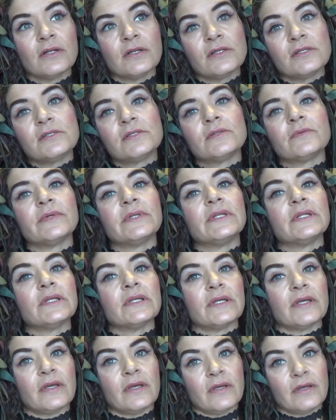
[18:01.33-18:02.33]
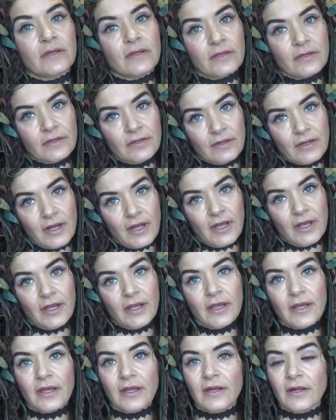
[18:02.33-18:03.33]
swindly,
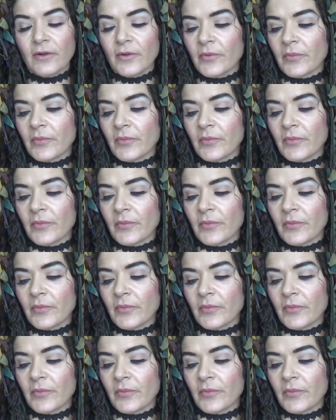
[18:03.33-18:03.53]
right?